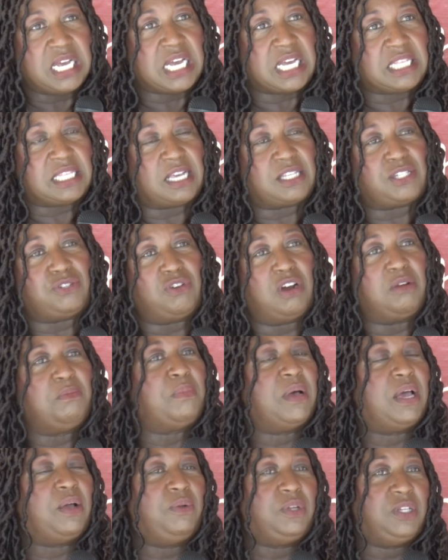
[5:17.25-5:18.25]
and that's run
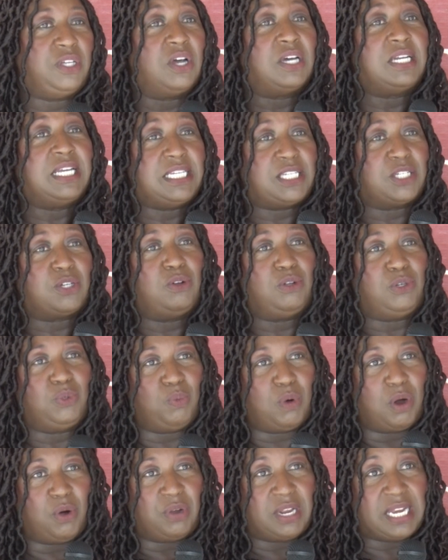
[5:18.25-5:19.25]
by a young lady called
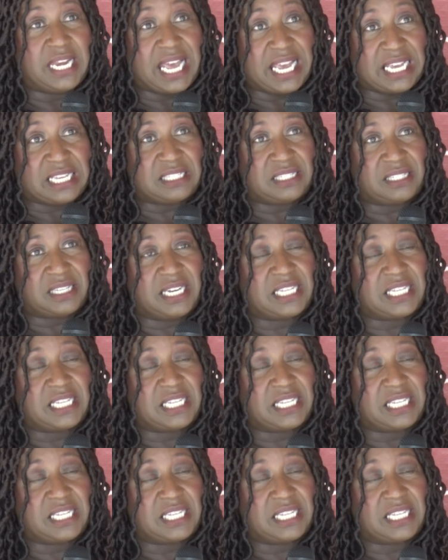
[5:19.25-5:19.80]
Dori Lace.